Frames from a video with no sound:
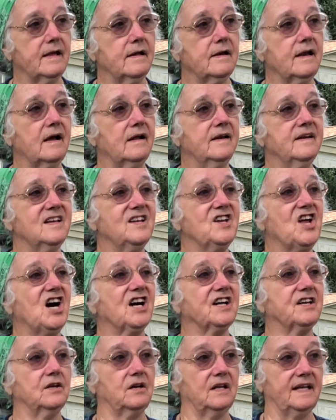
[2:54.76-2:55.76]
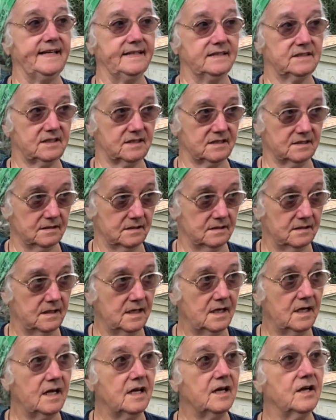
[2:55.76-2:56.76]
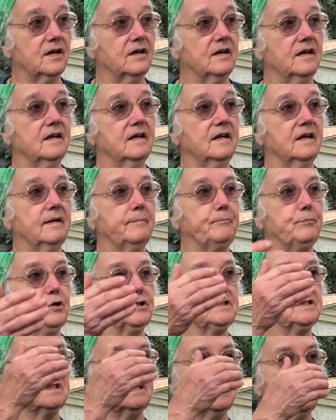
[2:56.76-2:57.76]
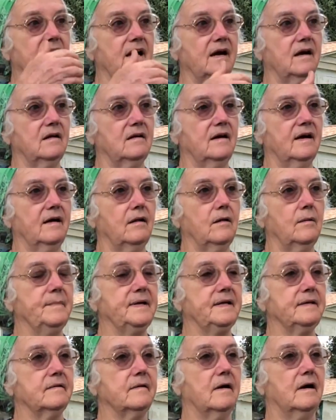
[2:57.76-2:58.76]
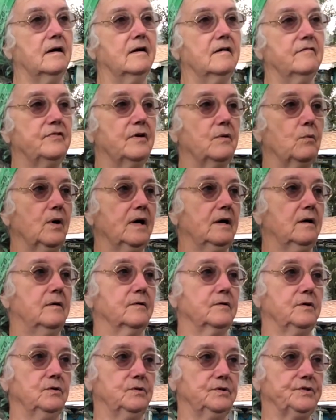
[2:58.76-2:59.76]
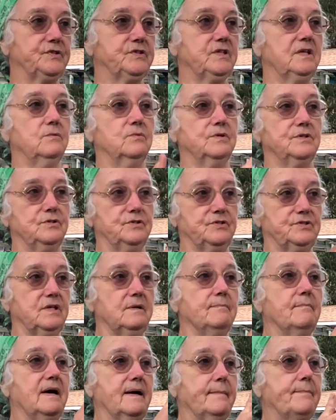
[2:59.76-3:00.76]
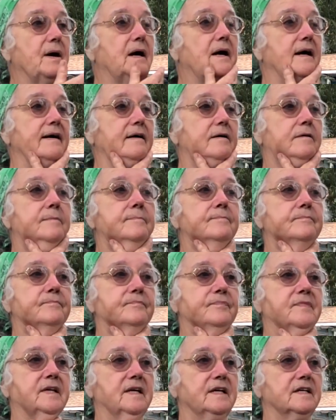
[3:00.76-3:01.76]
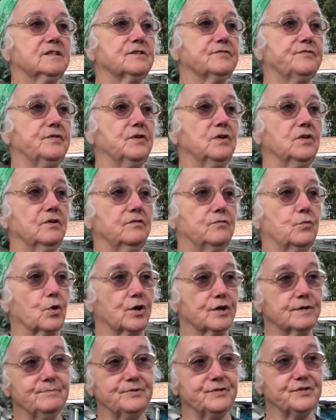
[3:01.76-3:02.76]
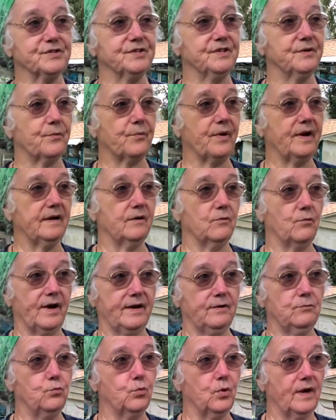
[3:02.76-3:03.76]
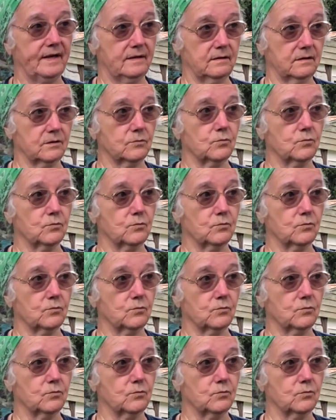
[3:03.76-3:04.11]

It inoculates. It puts the element of, well, you will see when you see my pile, it's full of worms, red wiggler